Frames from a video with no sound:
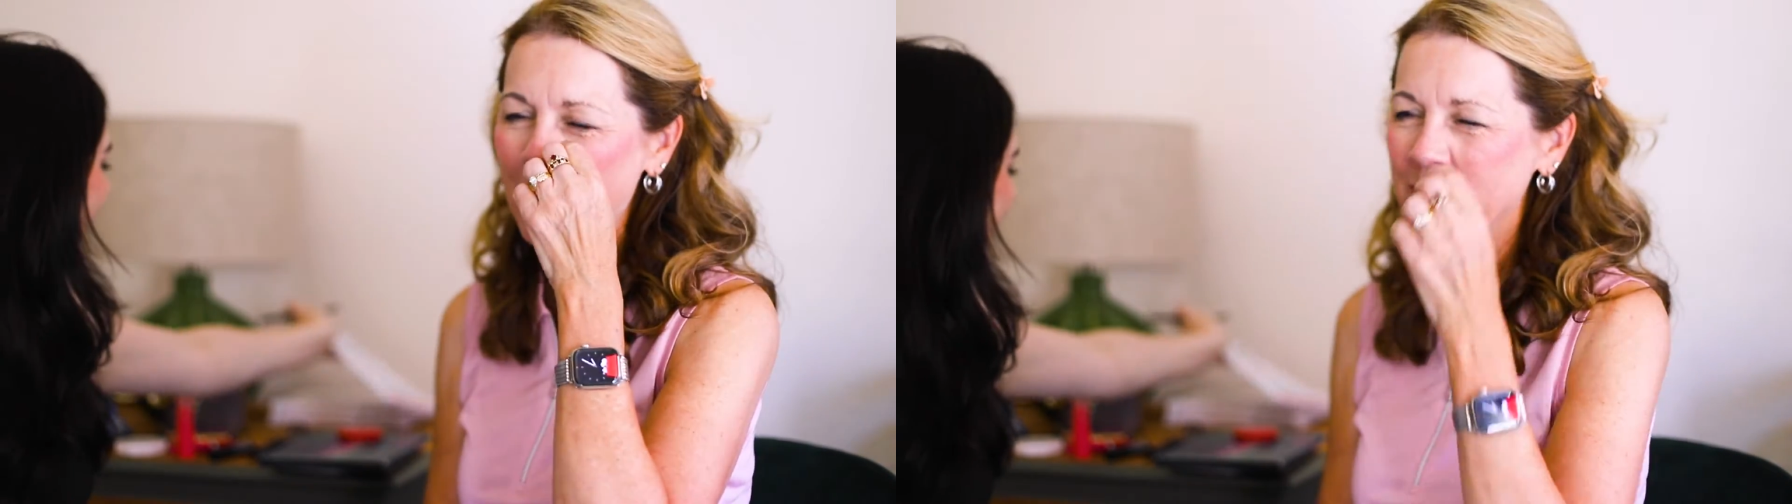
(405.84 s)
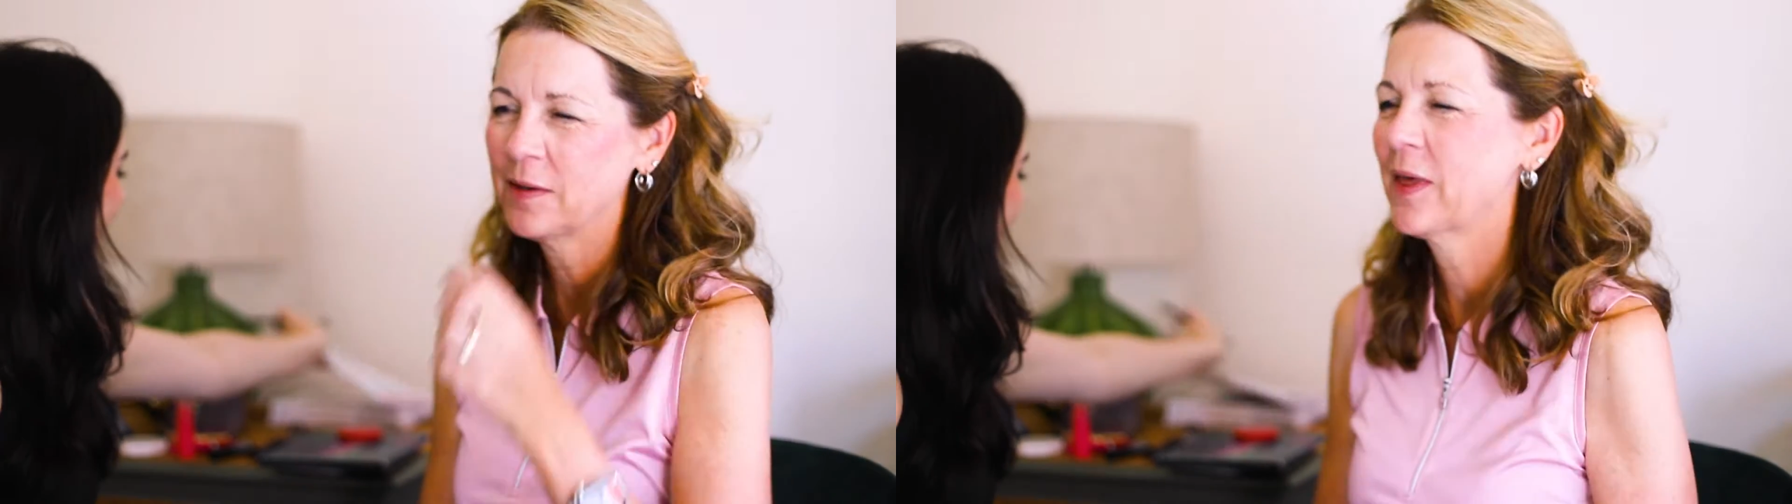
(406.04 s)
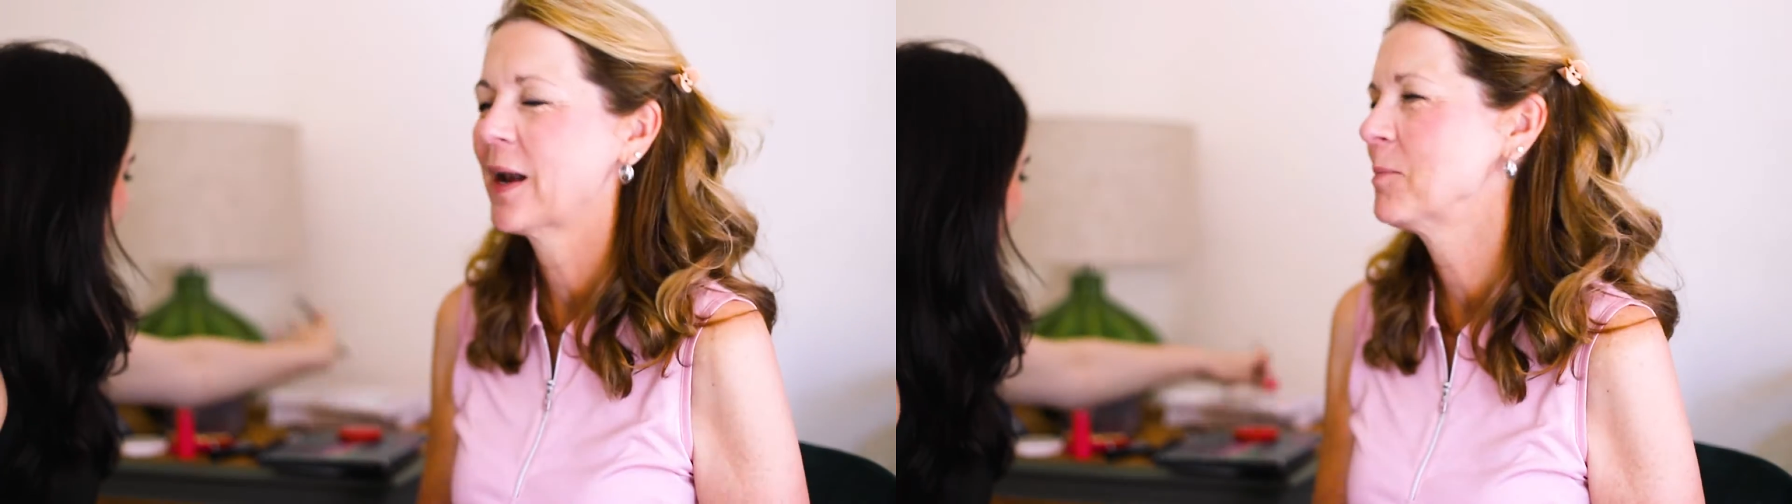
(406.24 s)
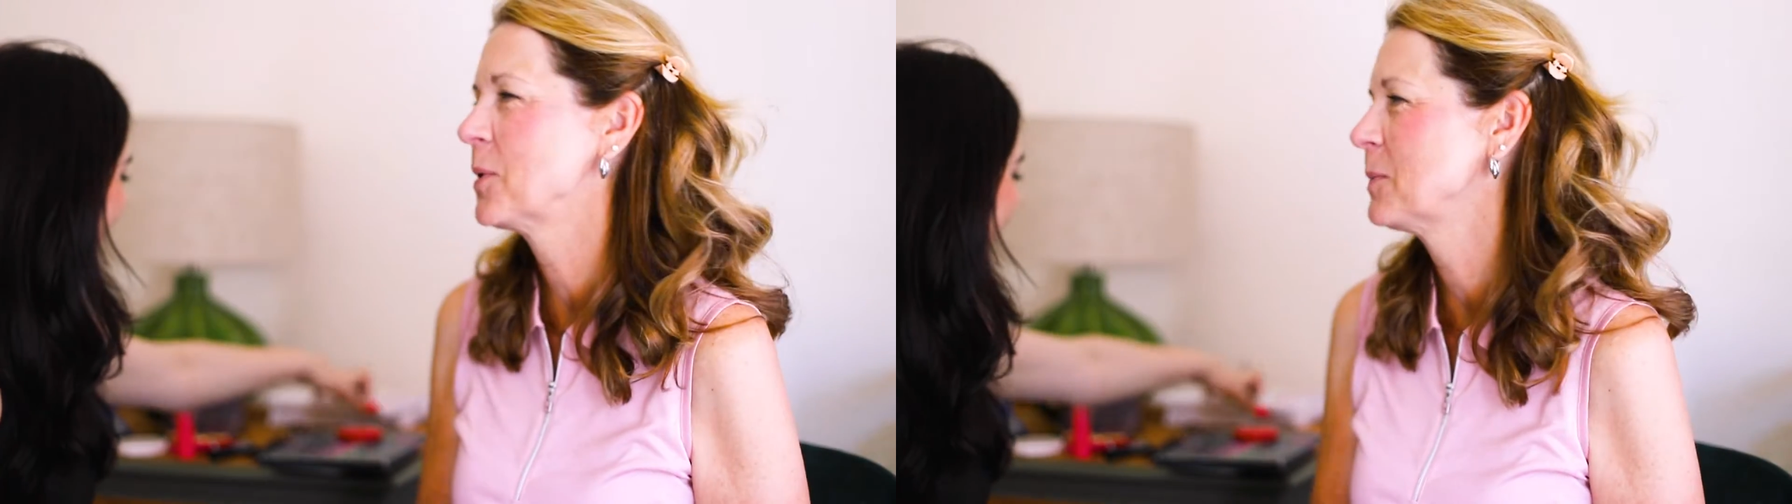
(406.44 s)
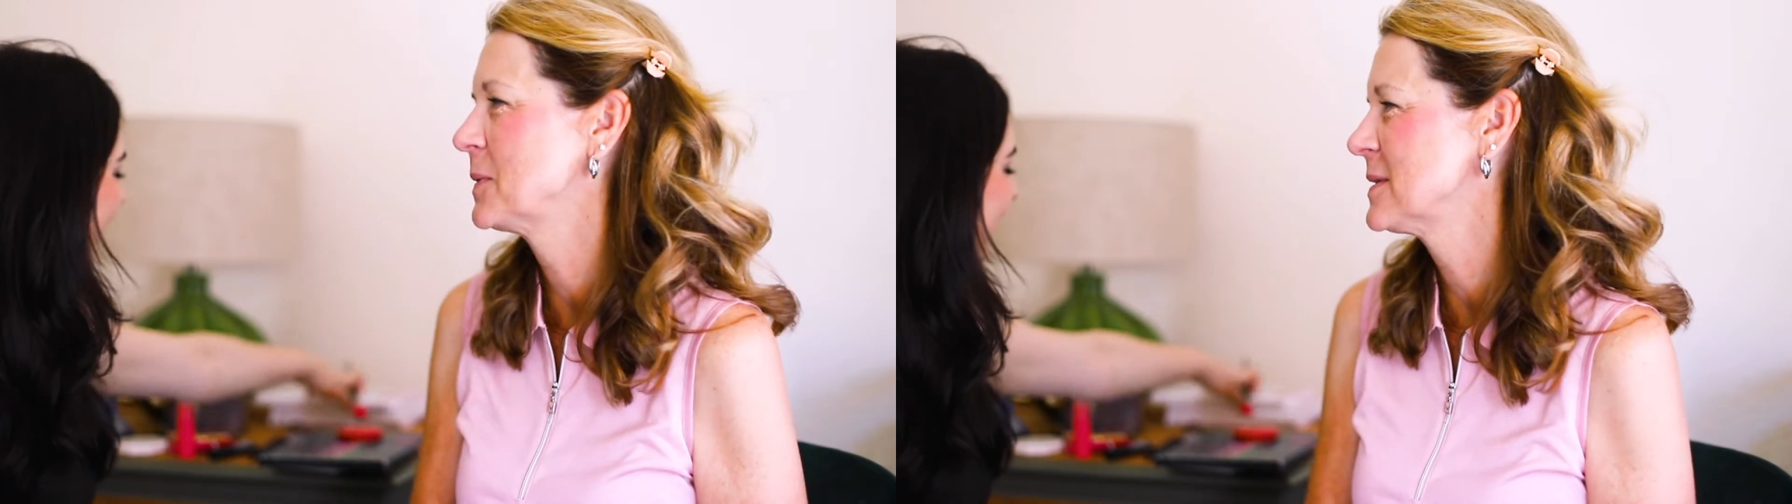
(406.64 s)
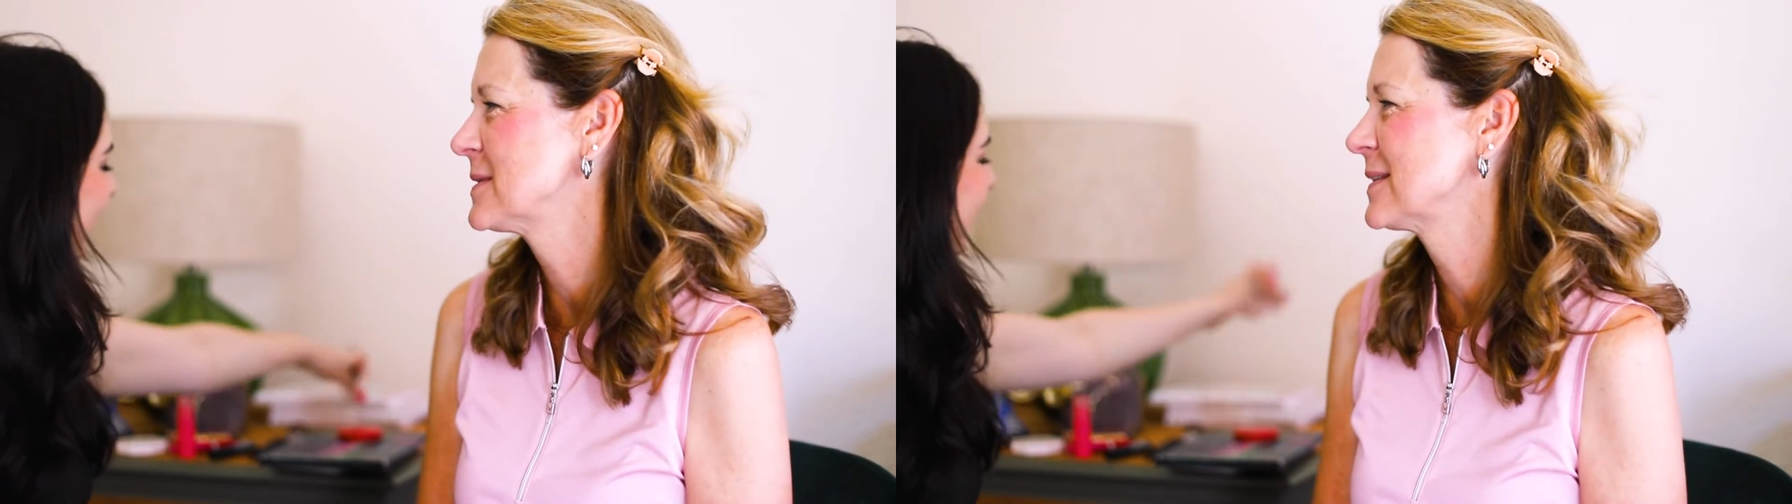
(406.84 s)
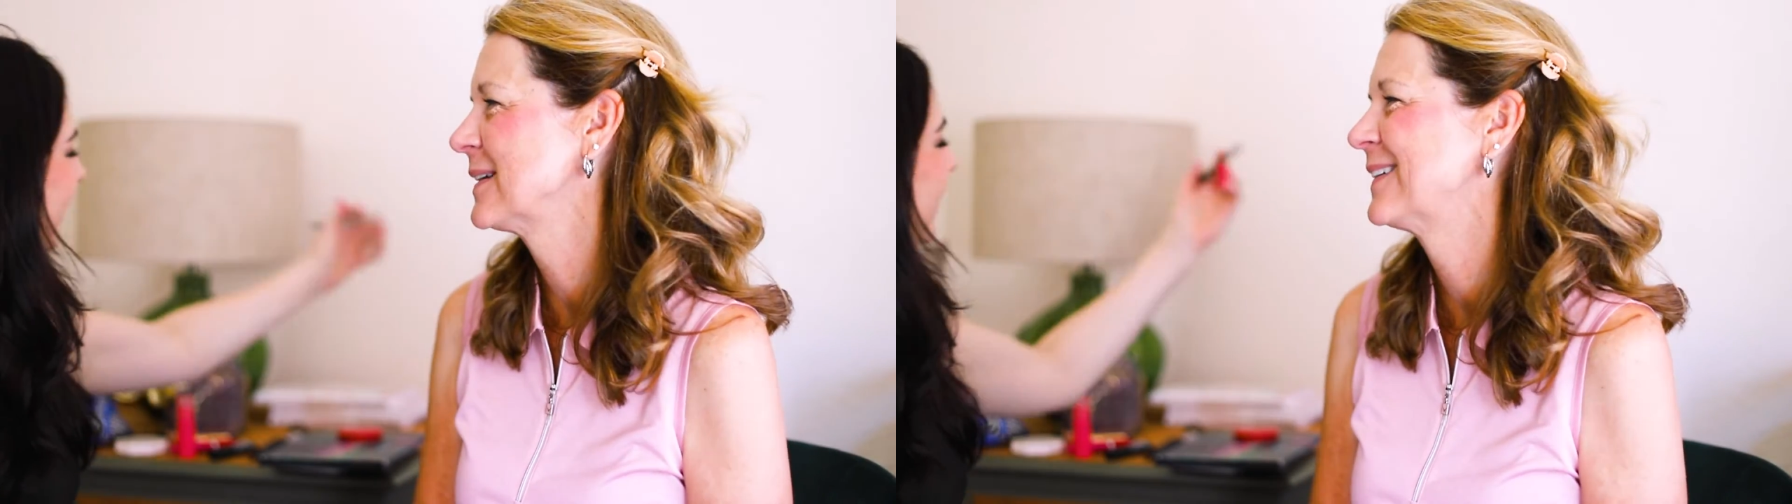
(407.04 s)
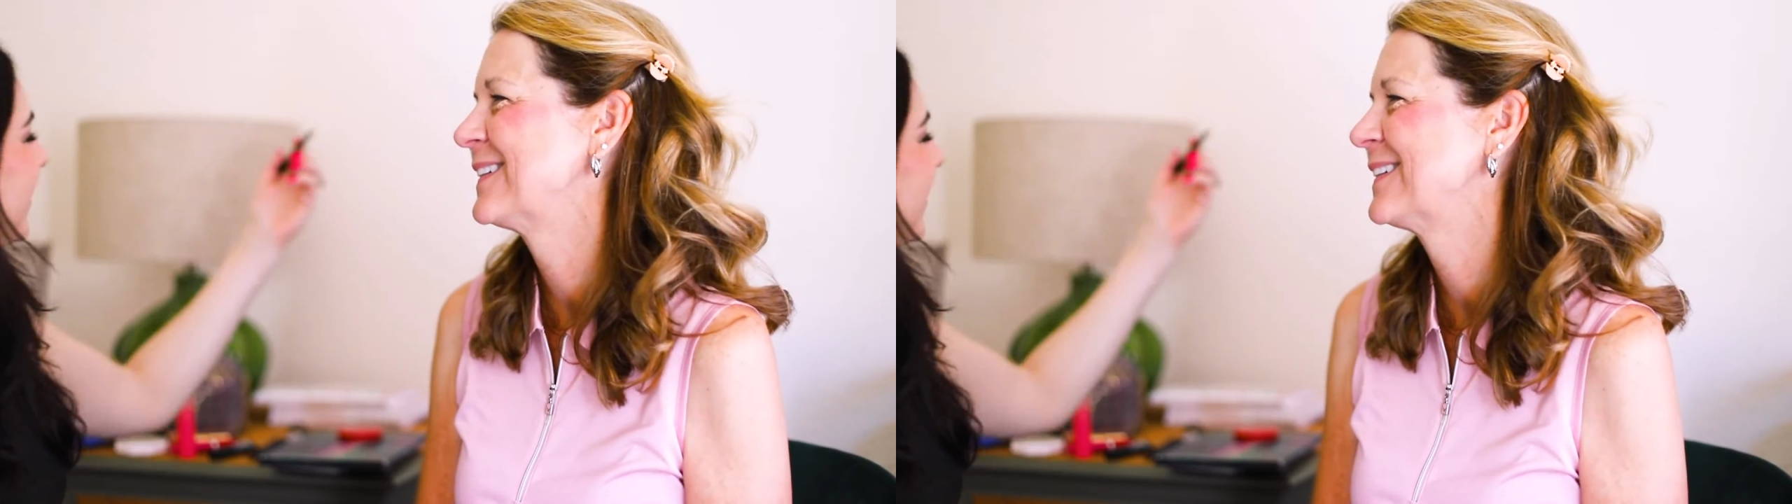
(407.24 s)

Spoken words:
We did that on purpose.